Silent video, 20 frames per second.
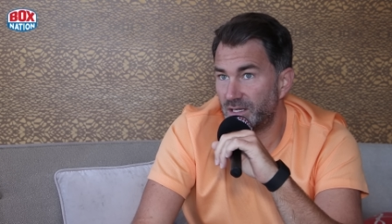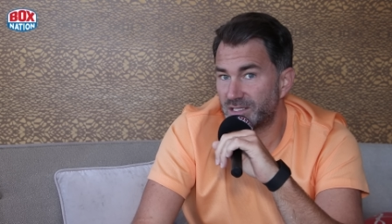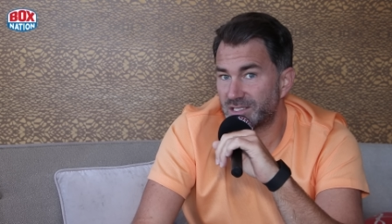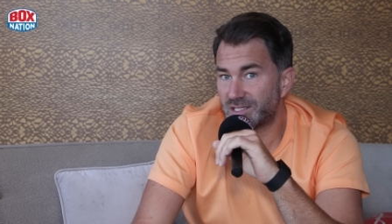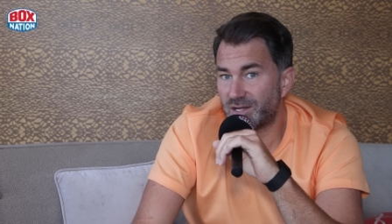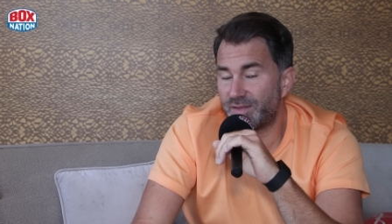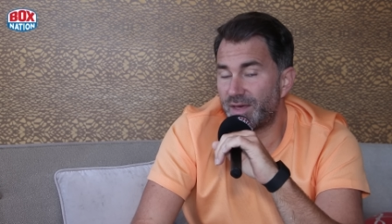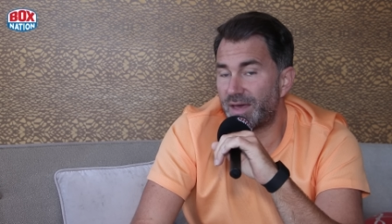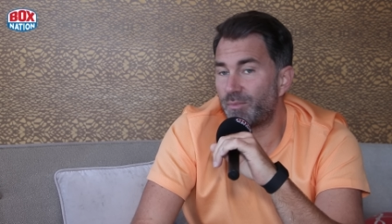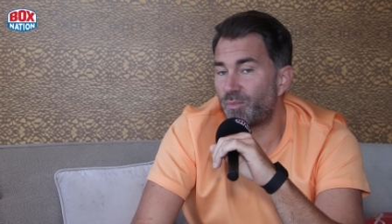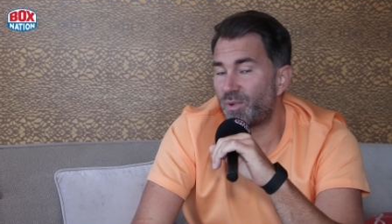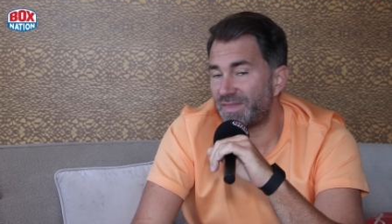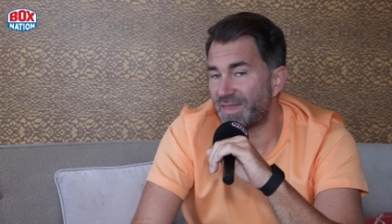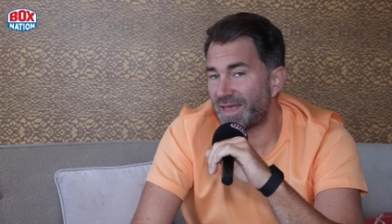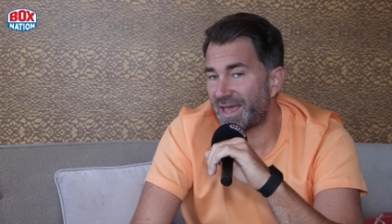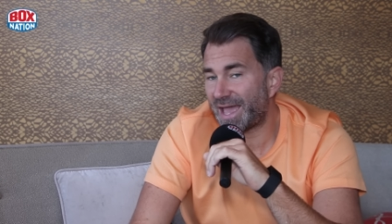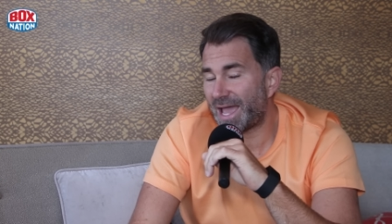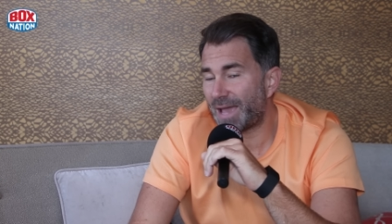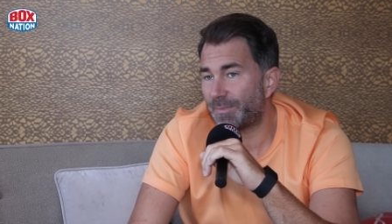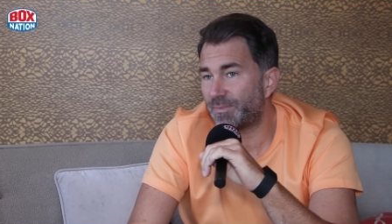So then, when
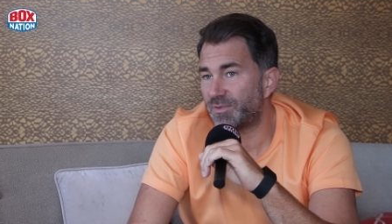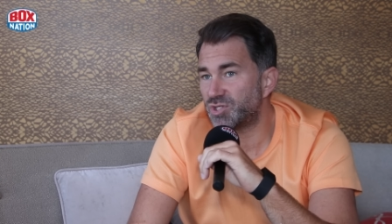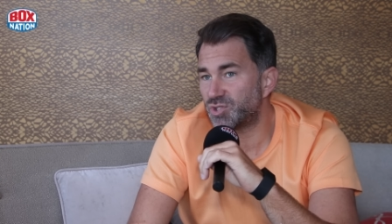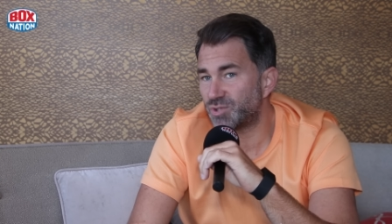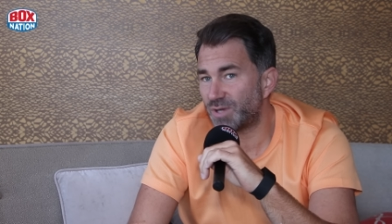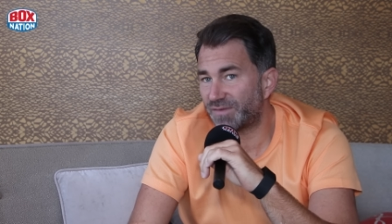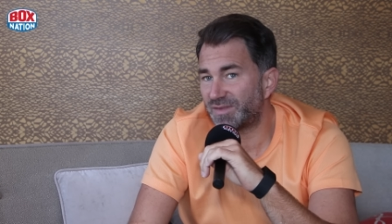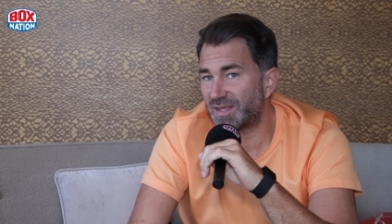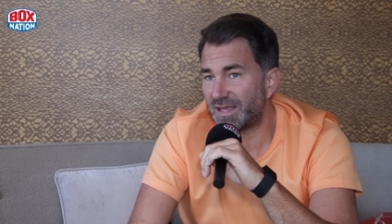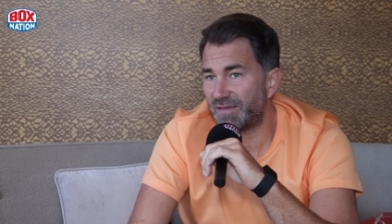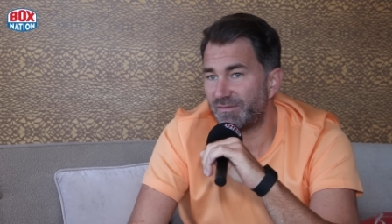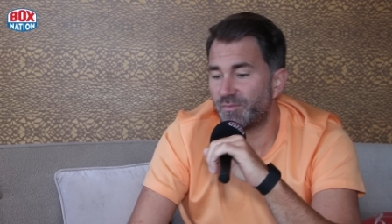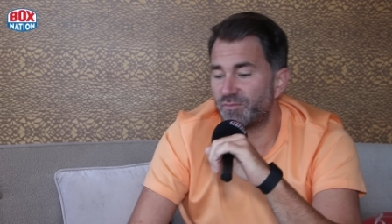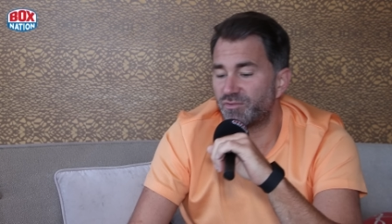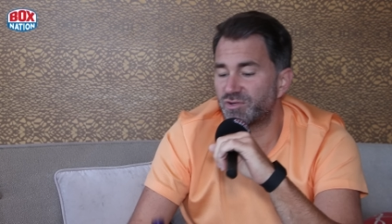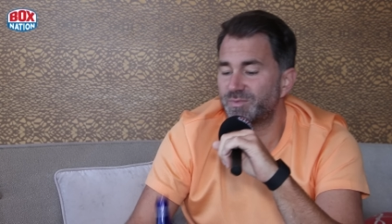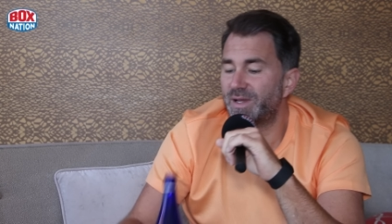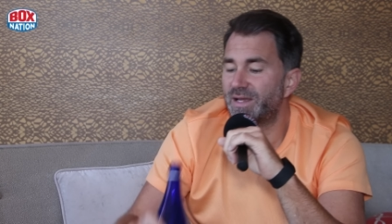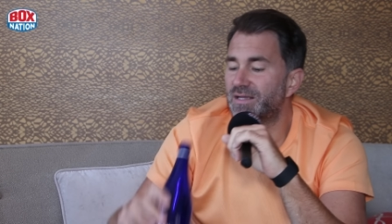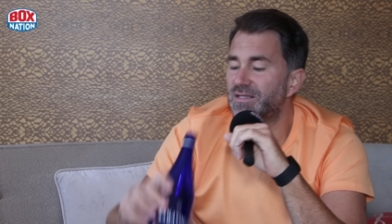that happens, you have to give him
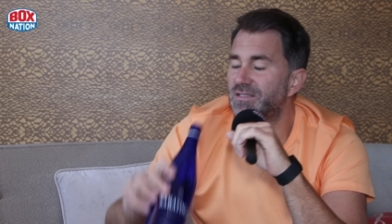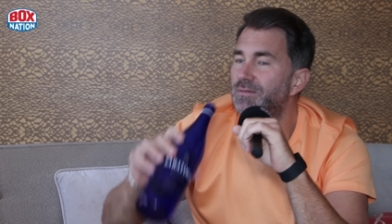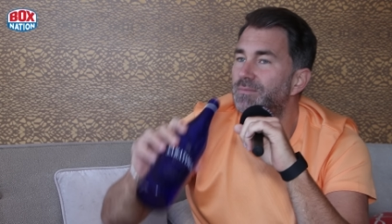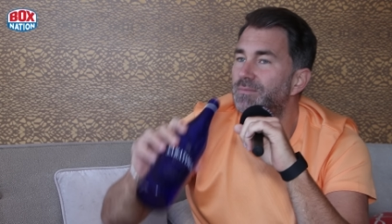respect.